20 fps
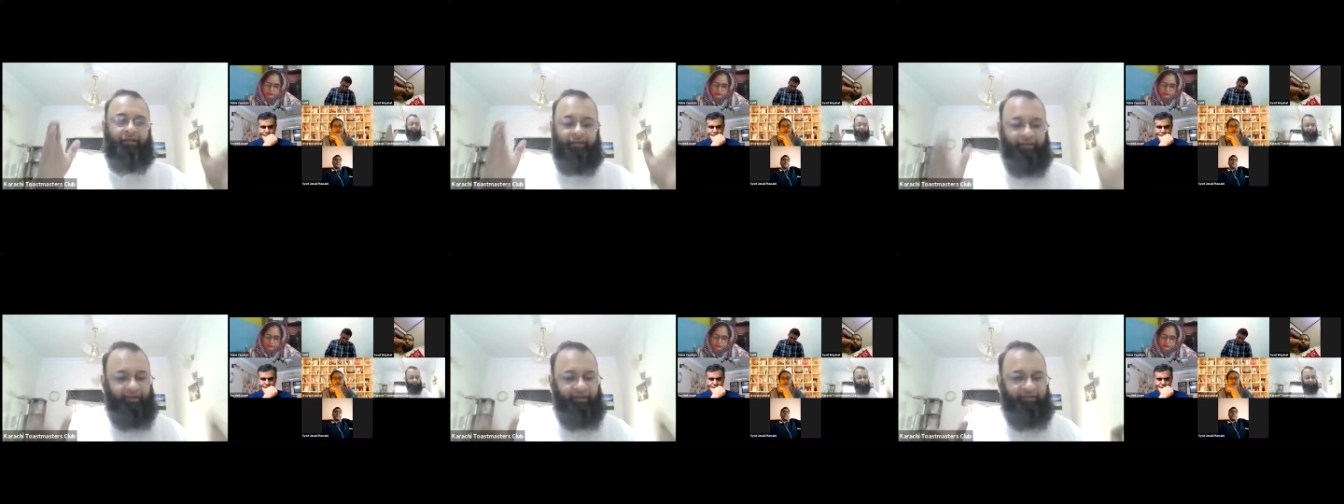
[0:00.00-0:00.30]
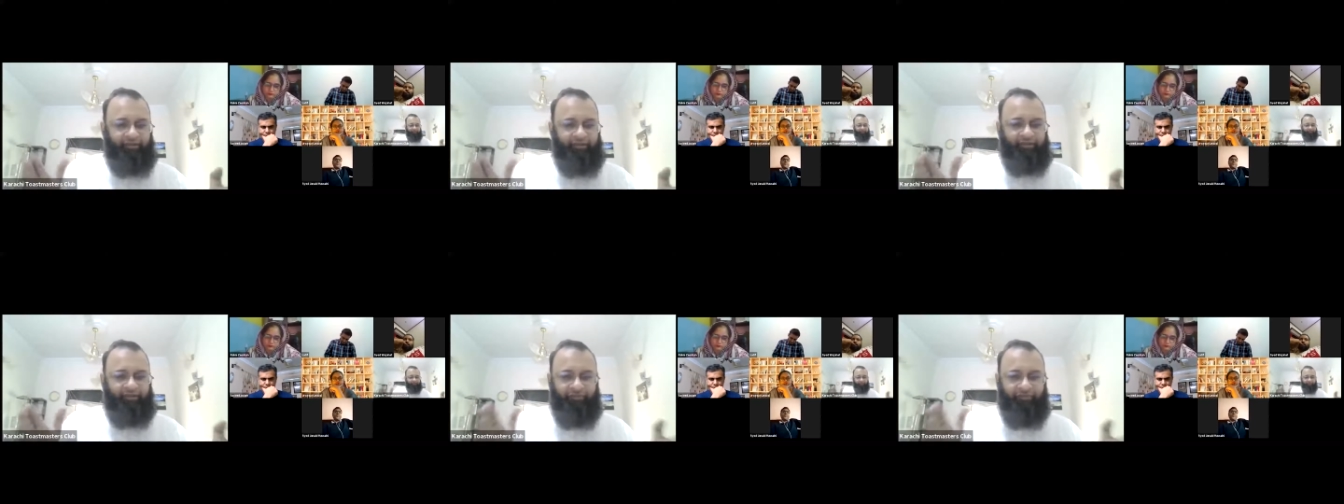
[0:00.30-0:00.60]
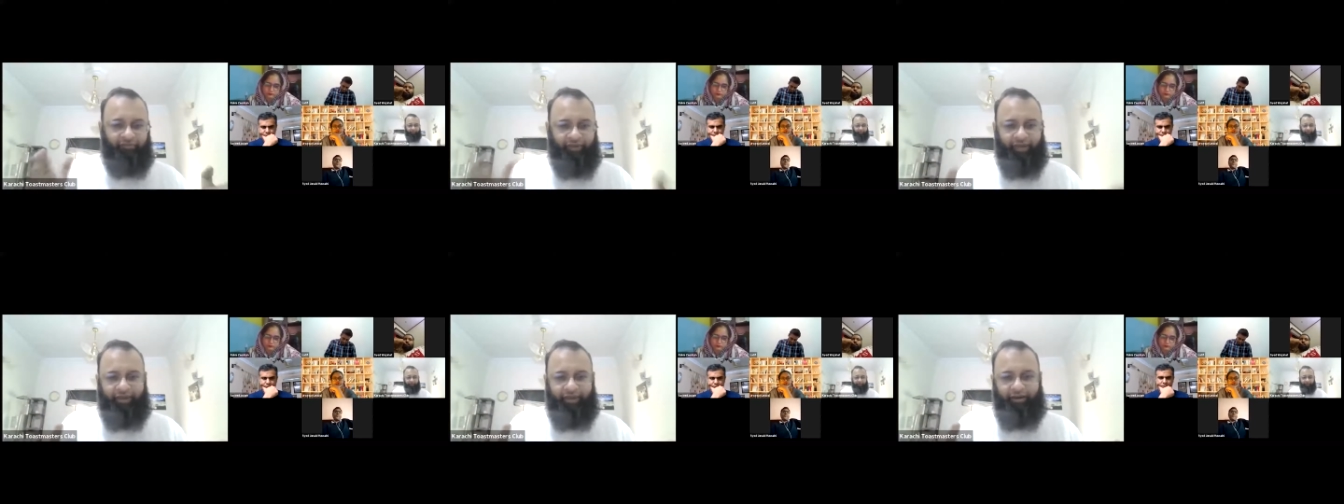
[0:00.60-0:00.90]
this is
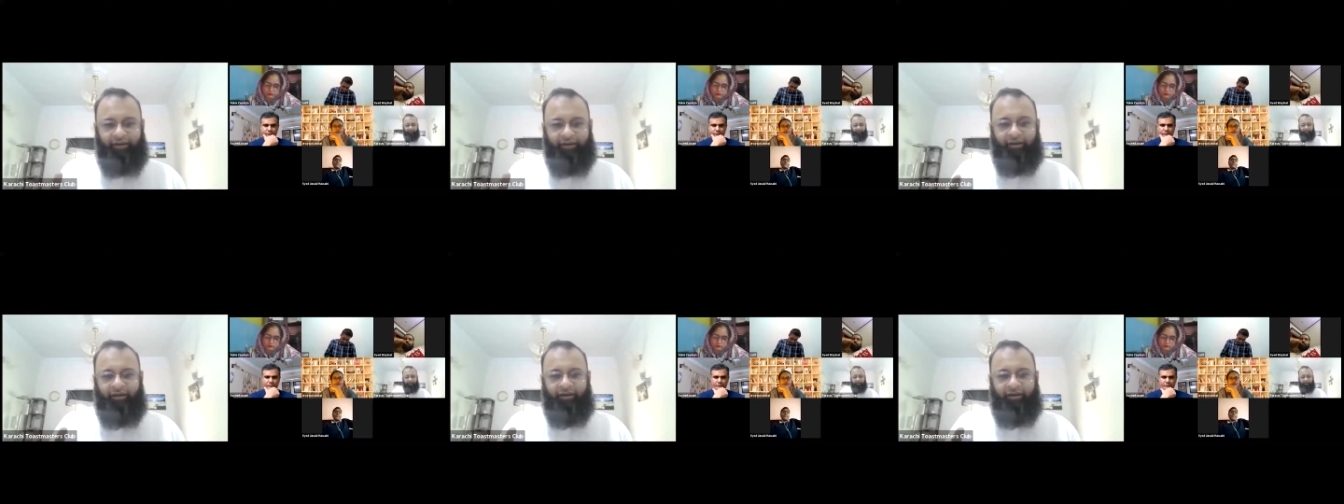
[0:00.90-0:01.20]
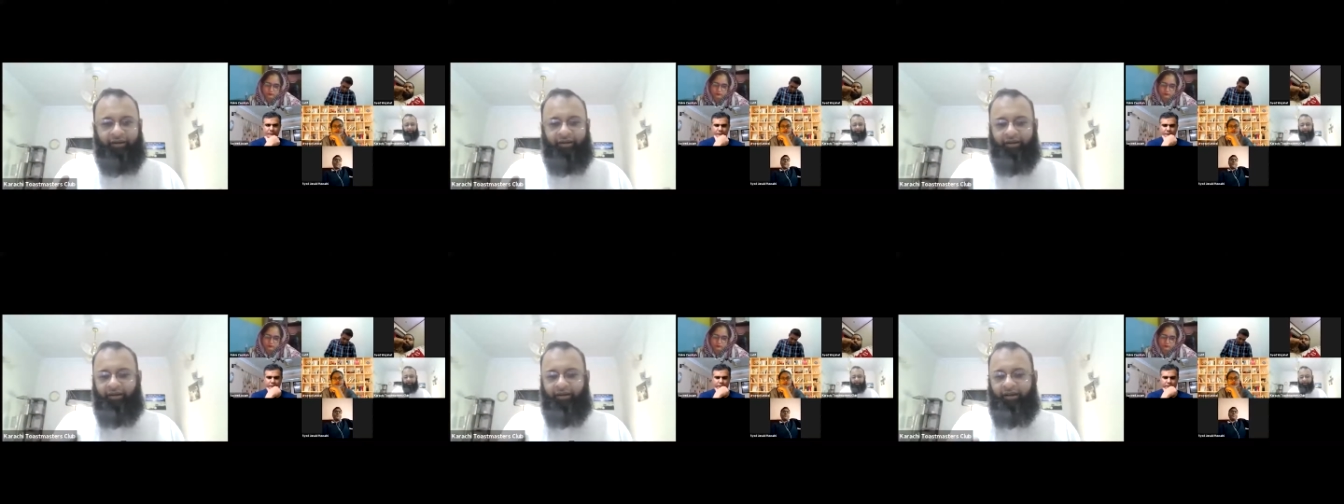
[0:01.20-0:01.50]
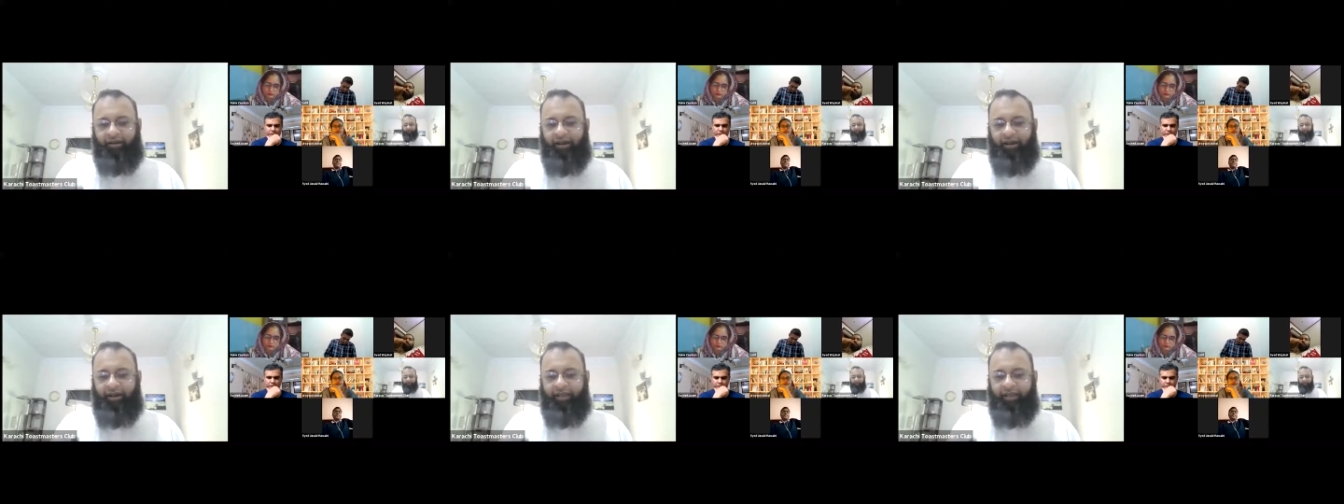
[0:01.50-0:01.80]
where
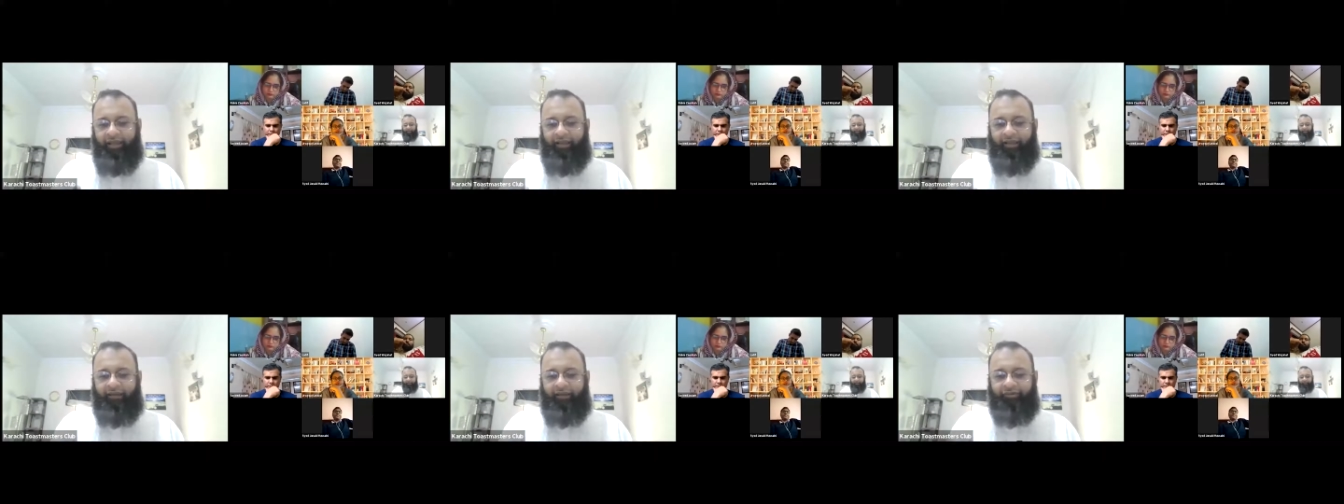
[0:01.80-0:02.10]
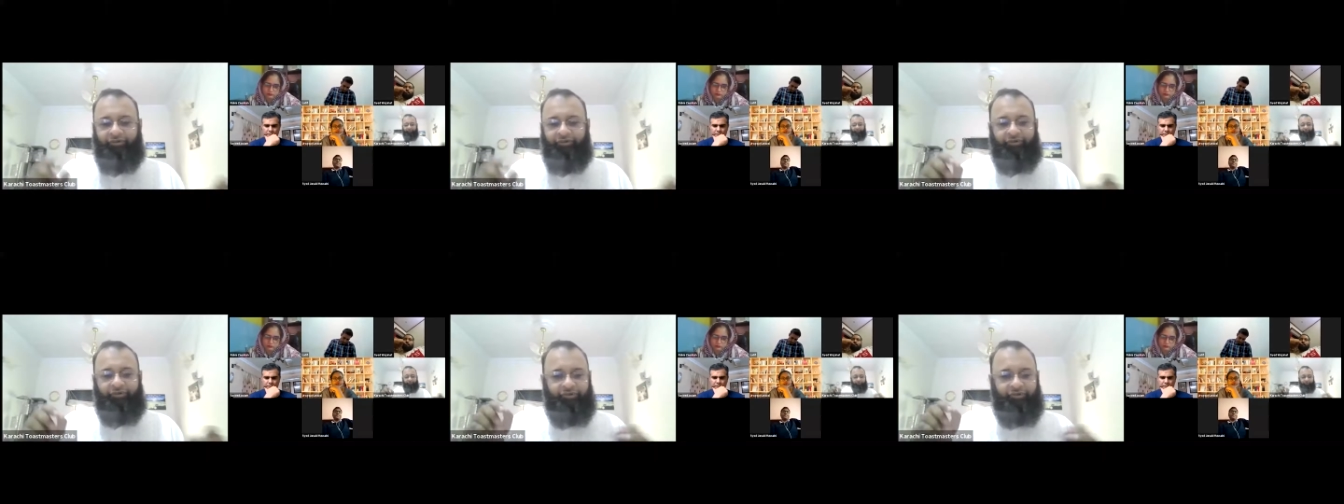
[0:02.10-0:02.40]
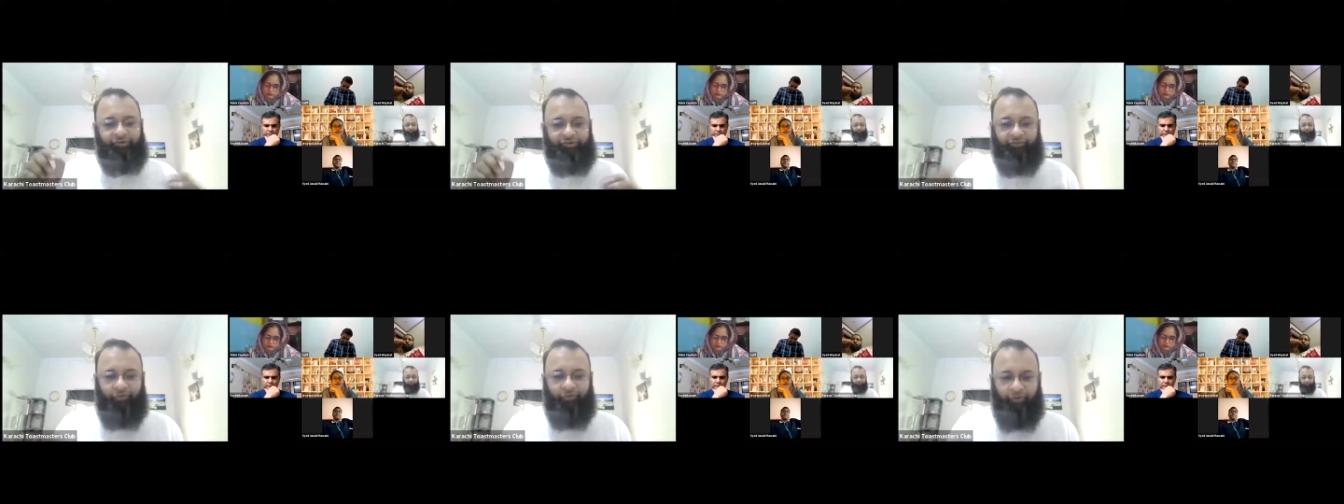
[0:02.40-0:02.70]
I
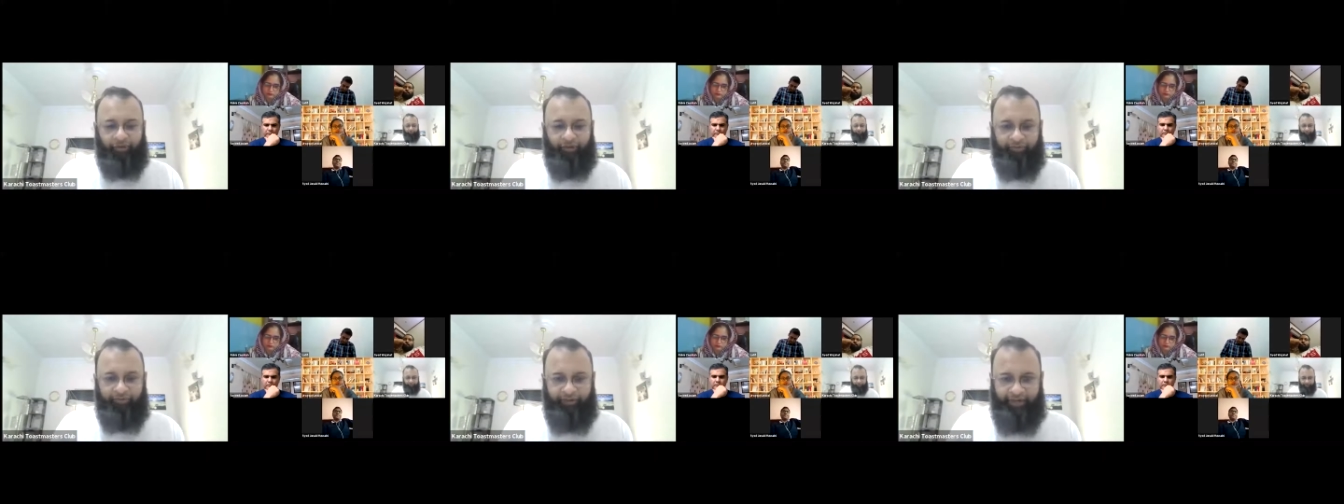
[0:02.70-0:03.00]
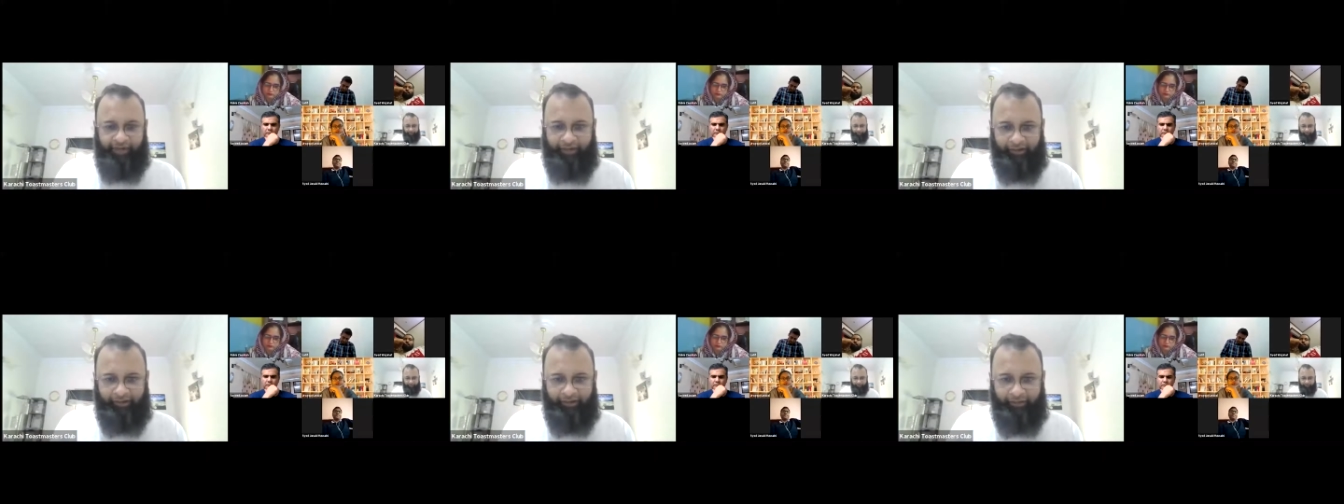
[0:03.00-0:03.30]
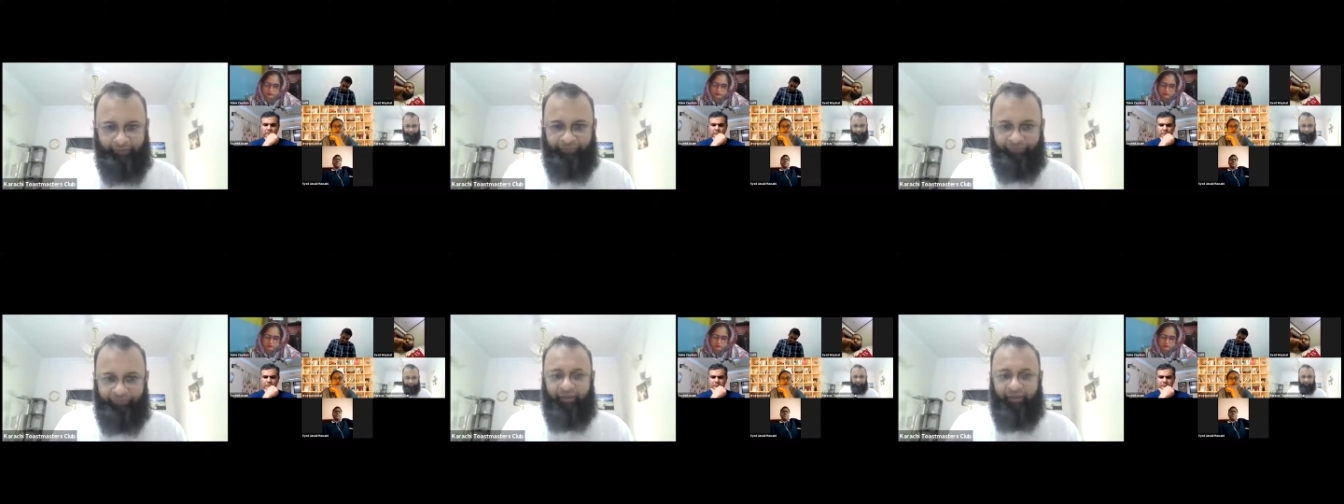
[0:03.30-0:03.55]
introduce vocal variety.